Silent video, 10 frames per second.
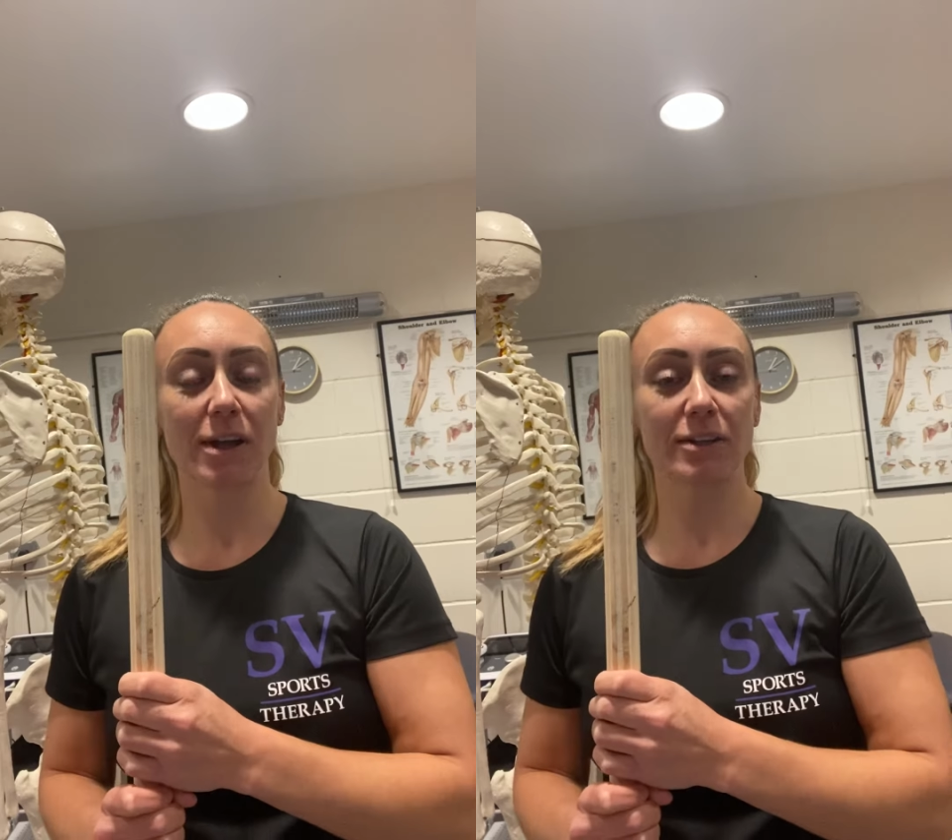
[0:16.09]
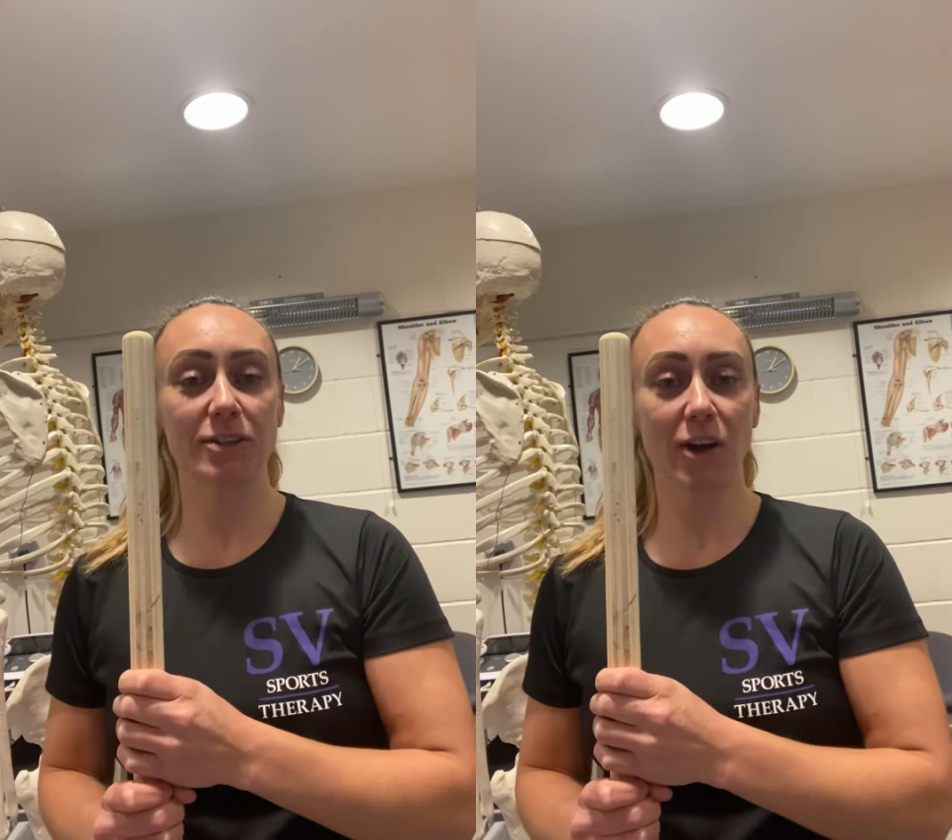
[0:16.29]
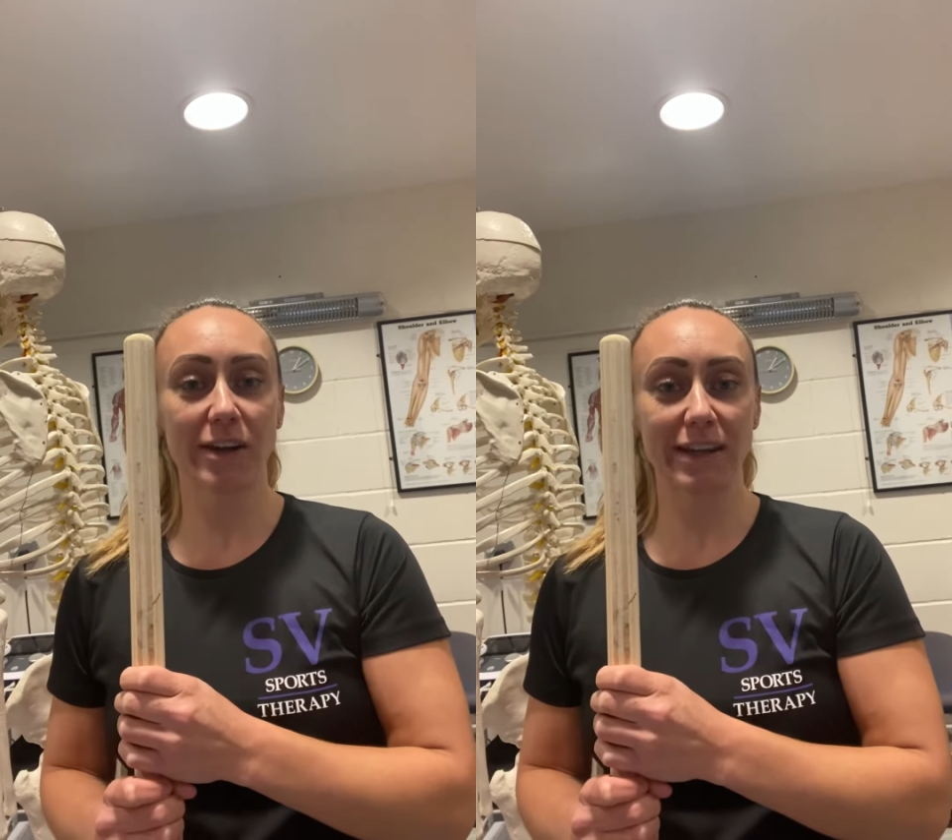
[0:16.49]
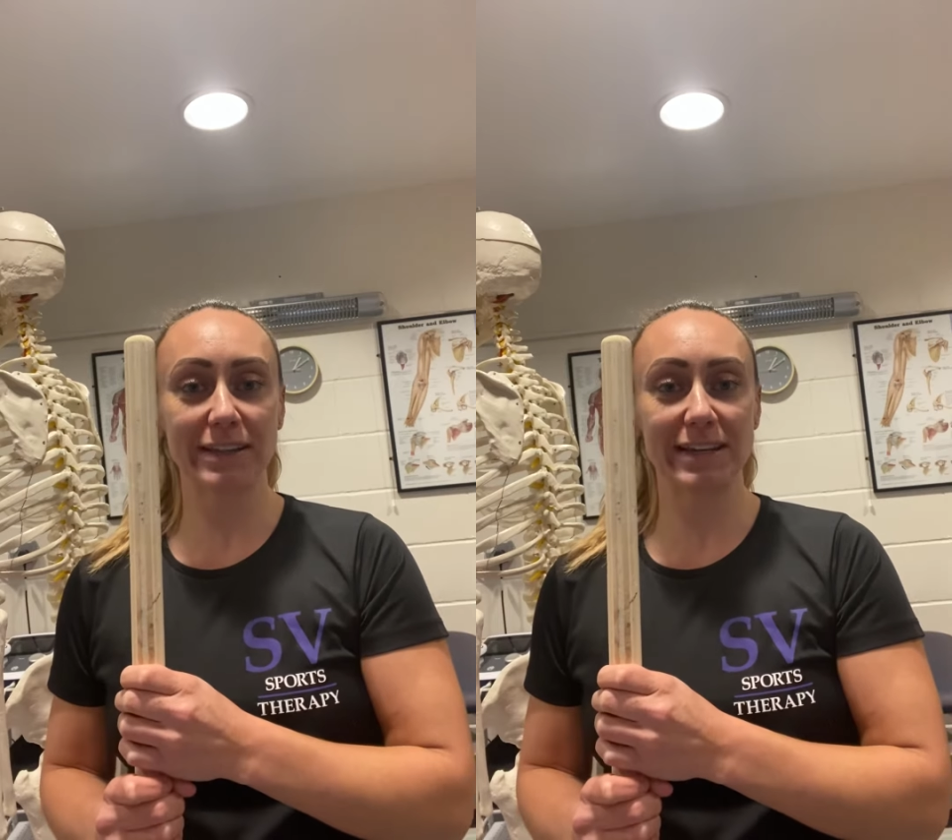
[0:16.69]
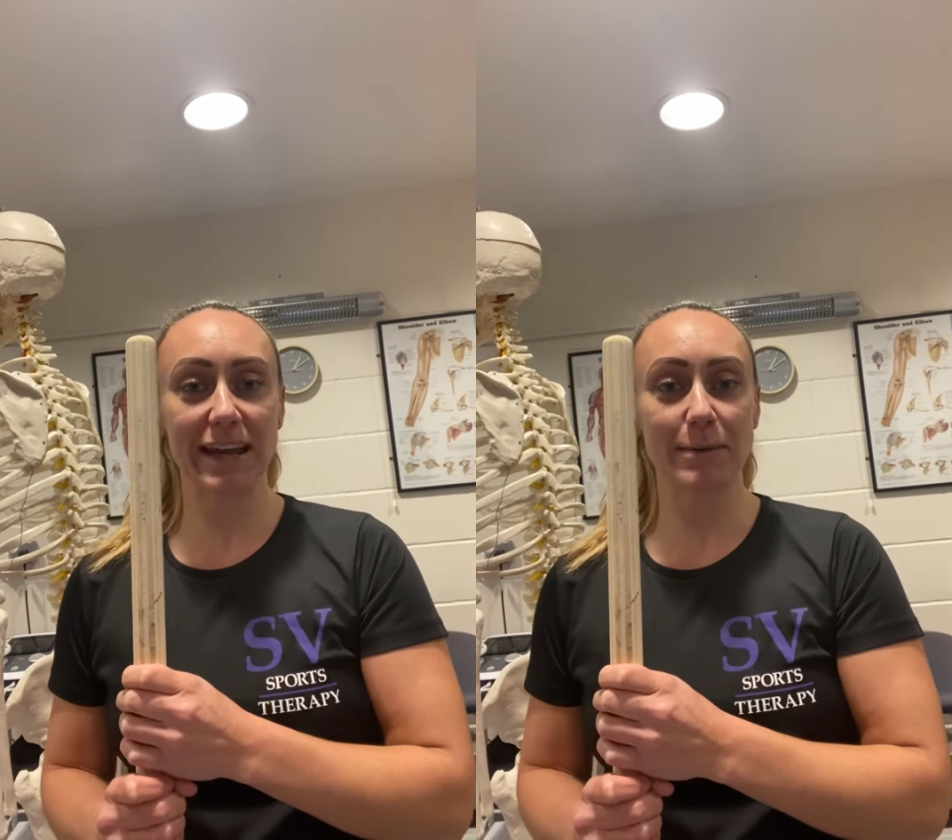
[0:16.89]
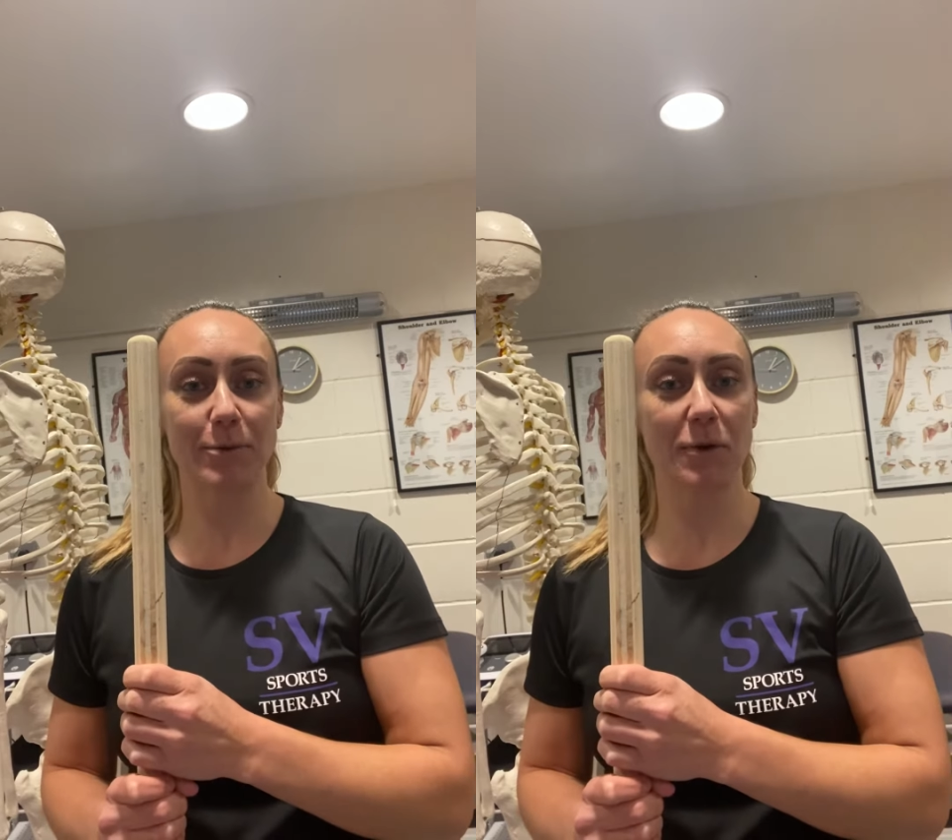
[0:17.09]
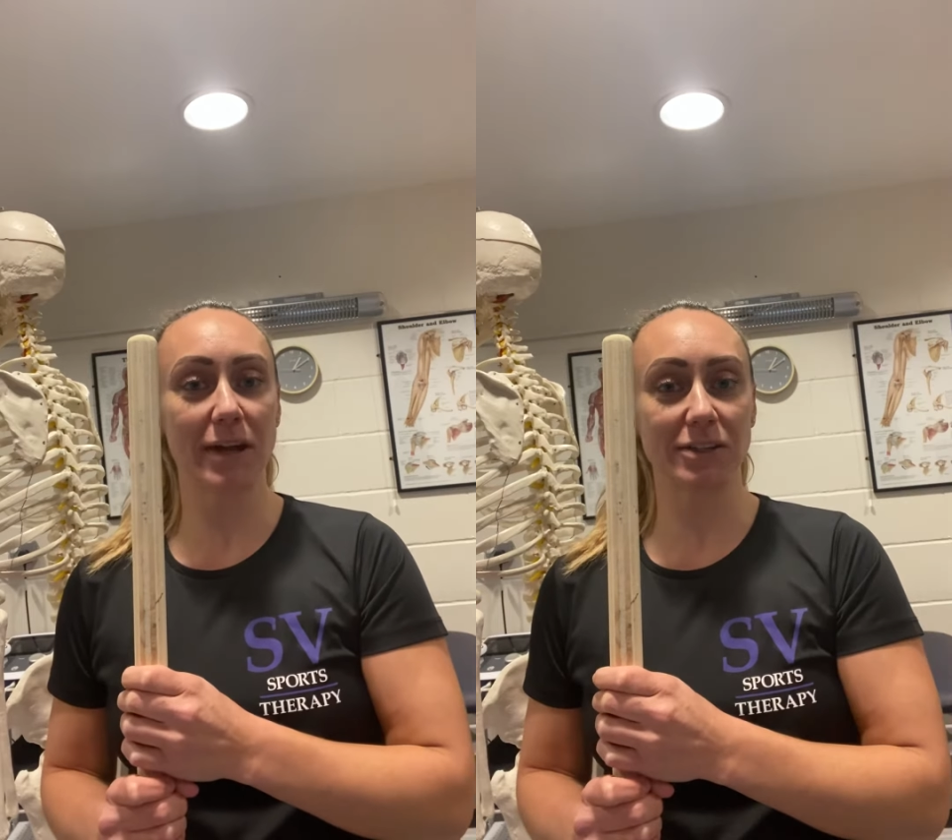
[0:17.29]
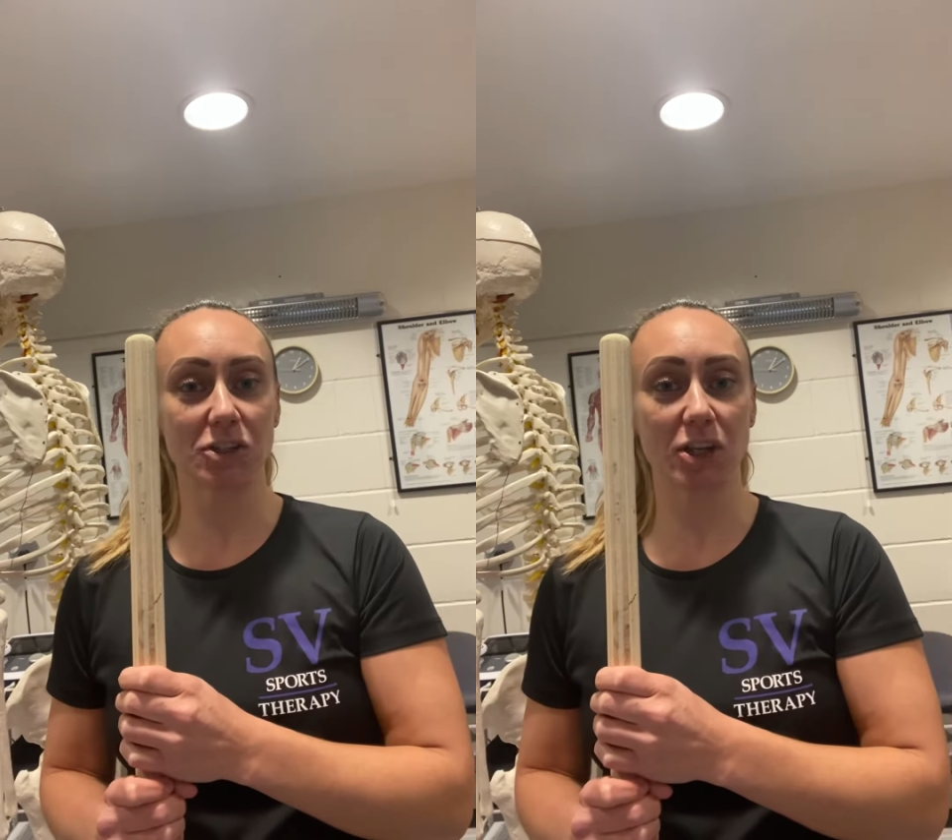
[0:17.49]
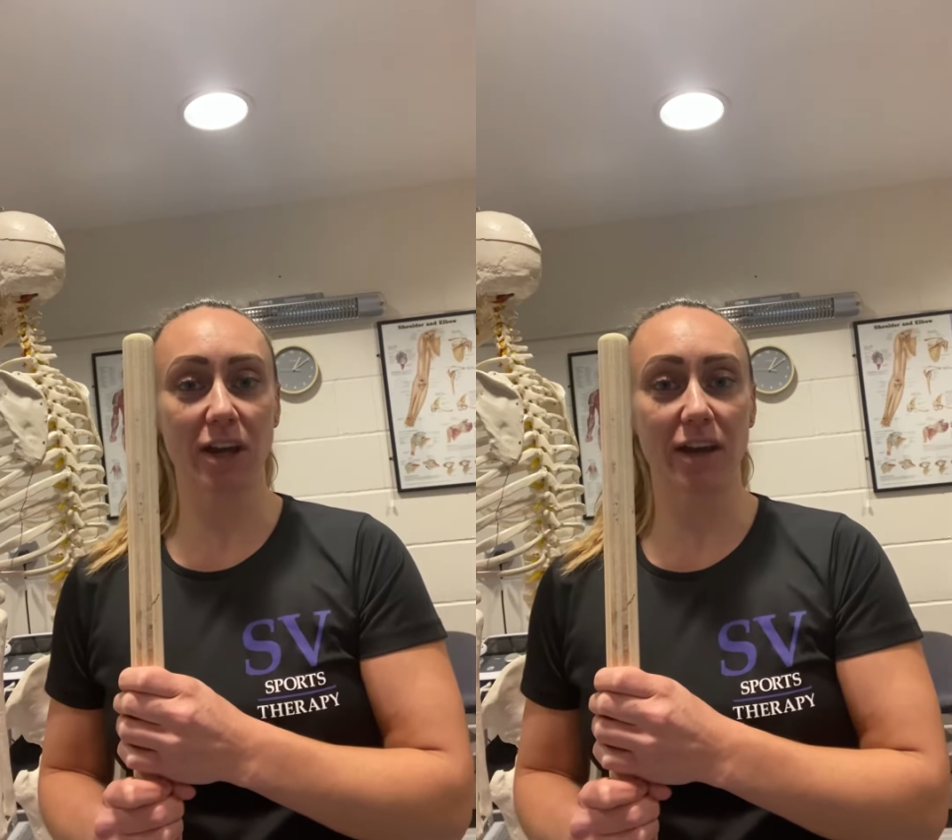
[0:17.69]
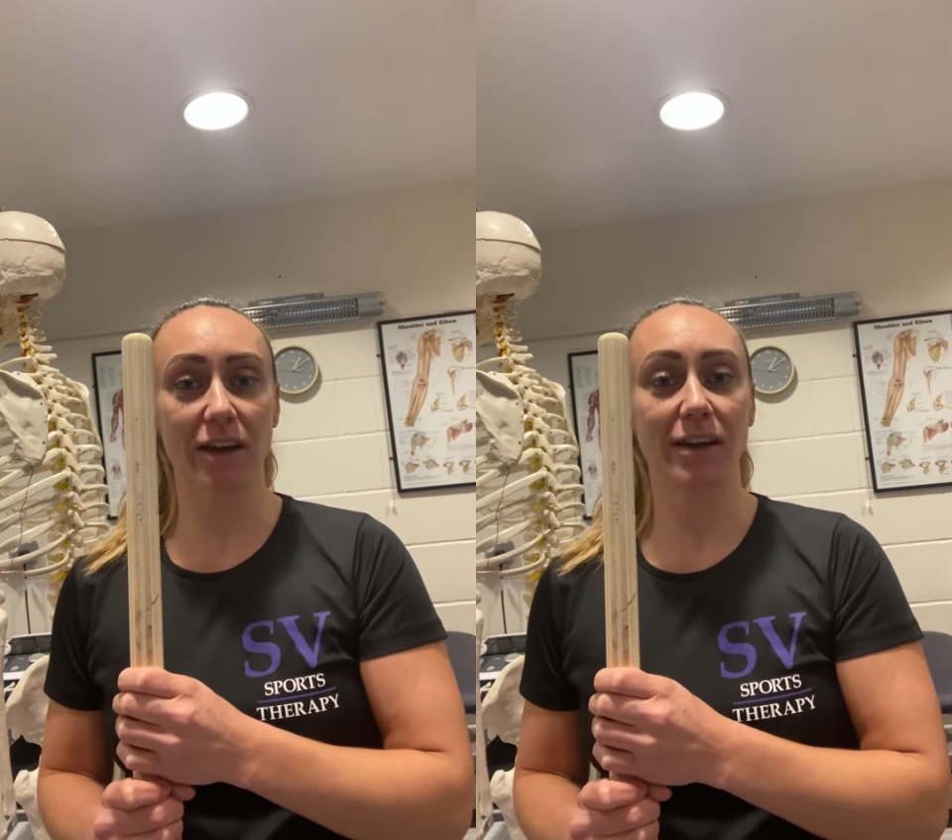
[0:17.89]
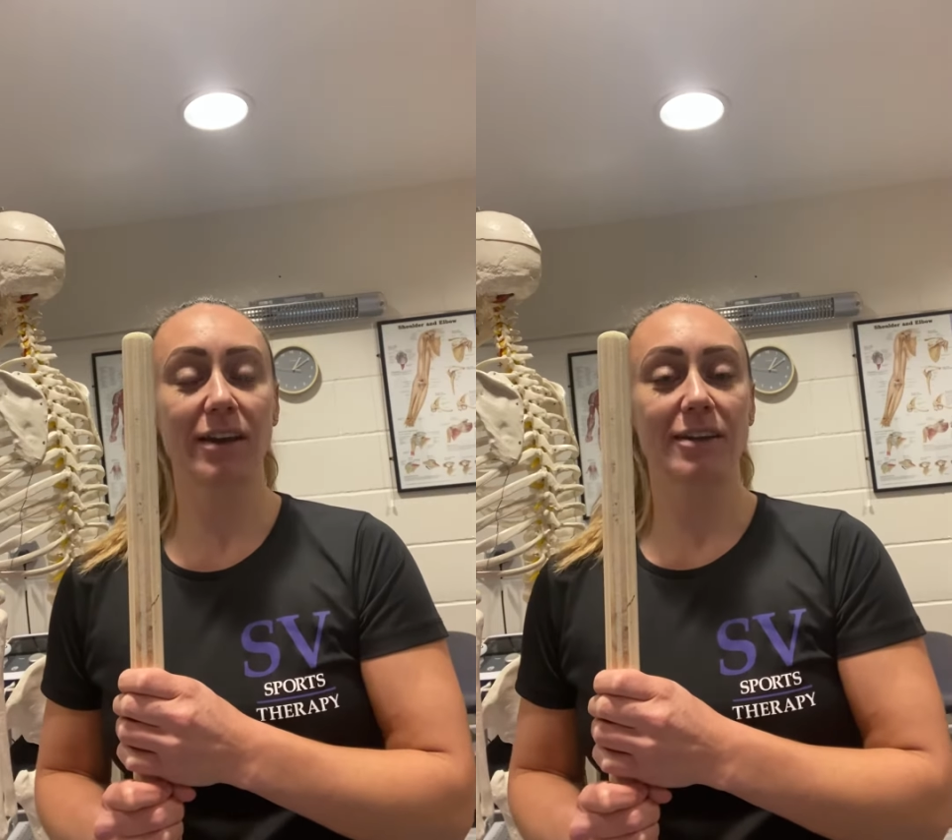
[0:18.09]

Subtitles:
dining table and chair